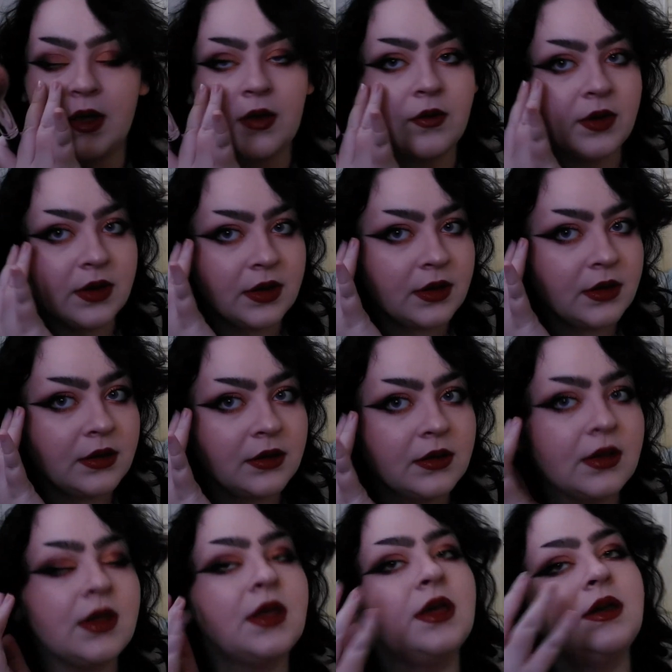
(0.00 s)
area.
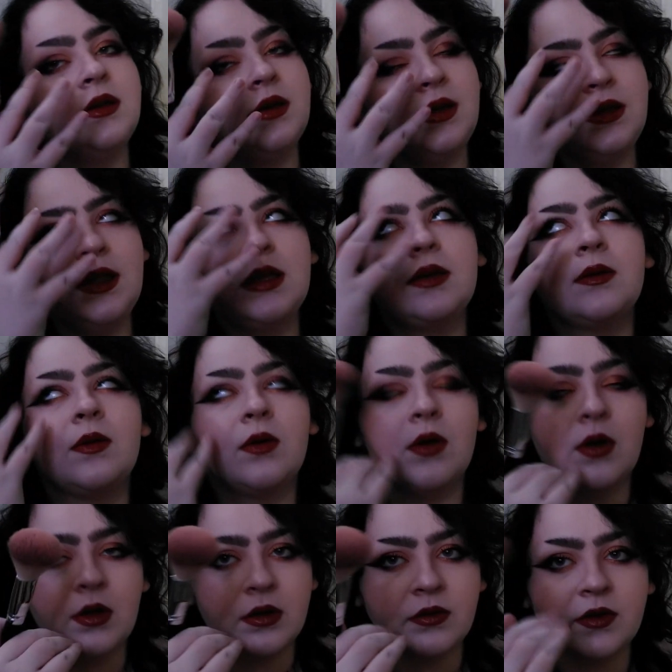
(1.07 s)
Not like
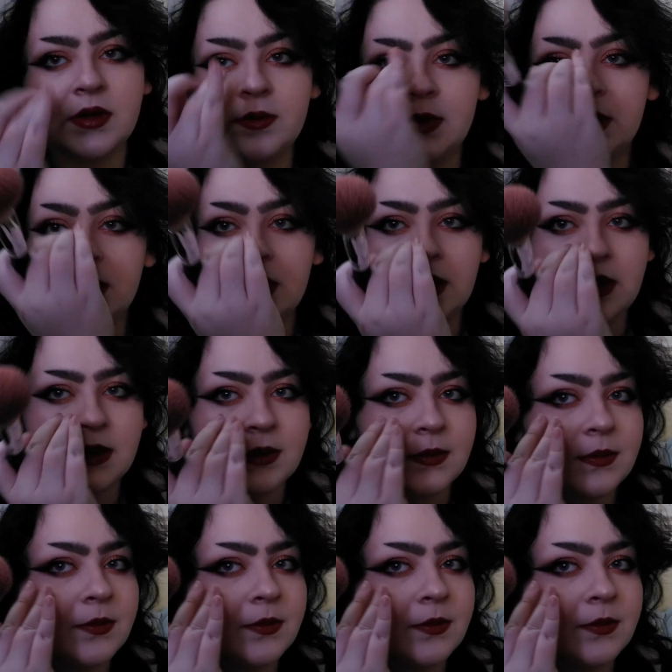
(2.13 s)
all of it, but like